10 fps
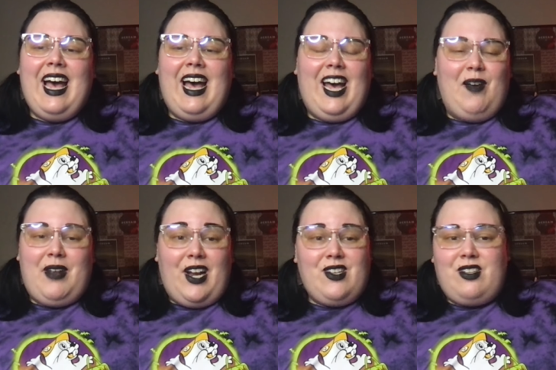
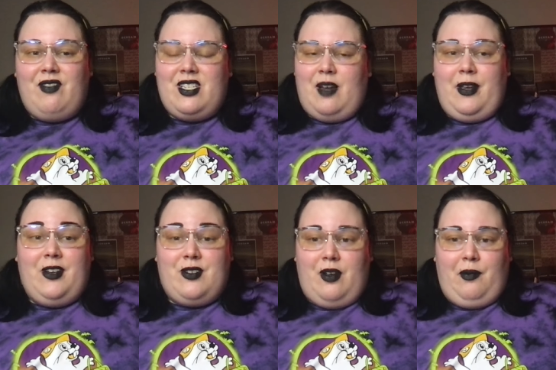And I just love this time of
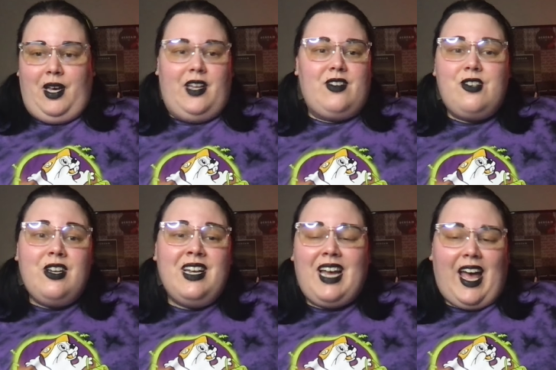year so much.
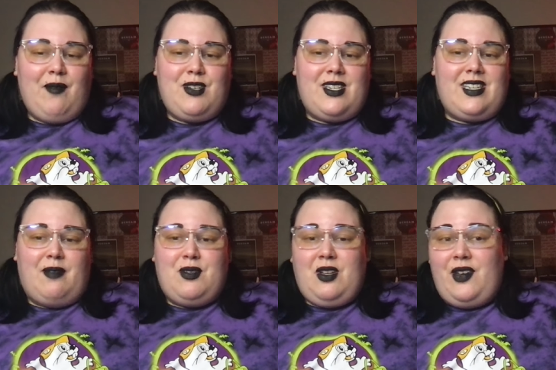I'm
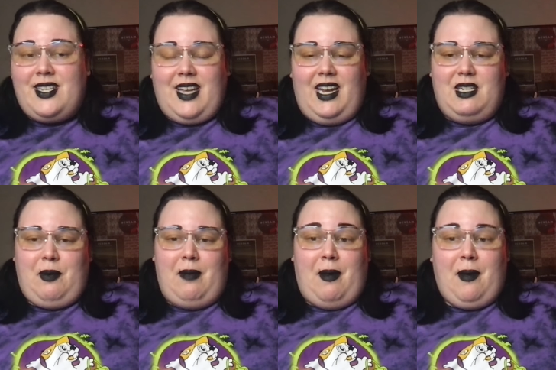so excited to
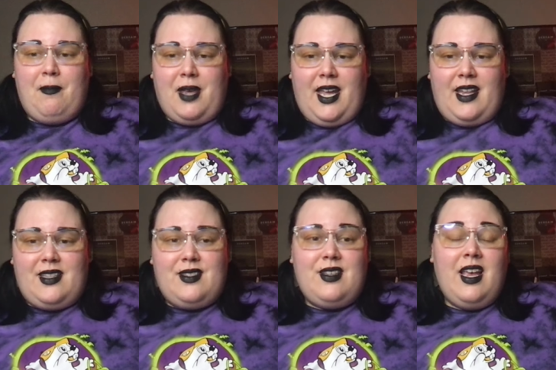paint my
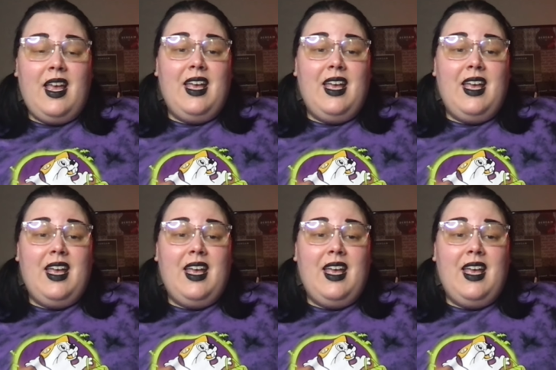pumpkins.